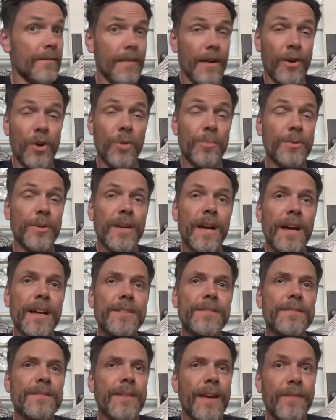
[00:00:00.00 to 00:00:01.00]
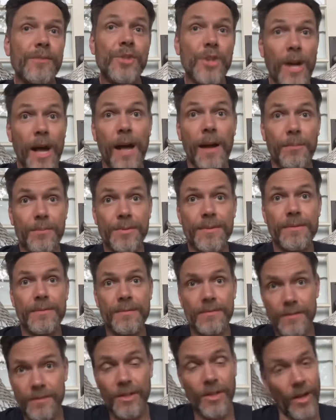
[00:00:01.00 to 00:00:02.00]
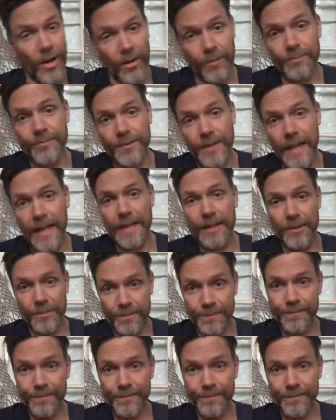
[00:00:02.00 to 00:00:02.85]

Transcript: I hope you guys have jobs, you know, that are